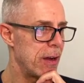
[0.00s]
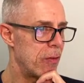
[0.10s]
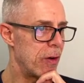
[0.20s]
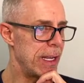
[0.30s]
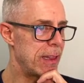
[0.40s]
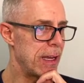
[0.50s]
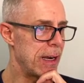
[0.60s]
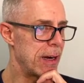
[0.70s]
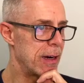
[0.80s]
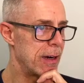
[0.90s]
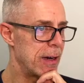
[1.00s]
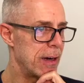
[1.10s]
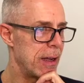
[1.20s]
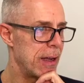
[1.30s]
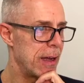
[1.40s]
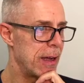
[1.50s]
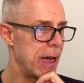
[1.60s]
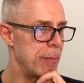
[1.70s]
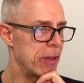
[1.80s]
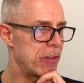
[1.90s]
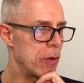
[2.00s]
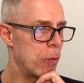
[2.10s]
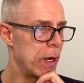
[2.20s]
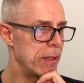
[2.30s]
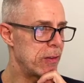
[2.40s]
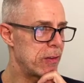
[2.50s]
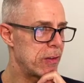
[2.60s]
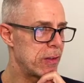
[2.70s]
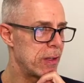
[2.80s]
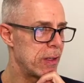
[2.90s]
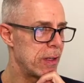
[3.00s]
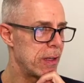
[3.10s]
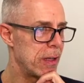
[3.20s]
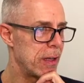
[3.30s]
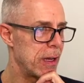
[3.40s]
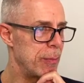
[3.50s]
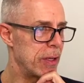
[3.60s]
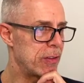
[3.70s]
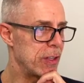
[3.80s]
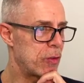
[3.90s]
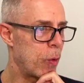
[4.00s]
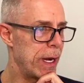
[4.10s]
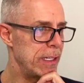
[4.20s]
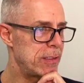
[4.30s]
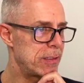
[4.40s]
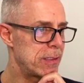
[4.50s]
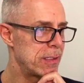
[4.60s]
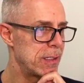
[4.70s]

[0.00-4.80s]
Right there. I missed it once. I missed it twice.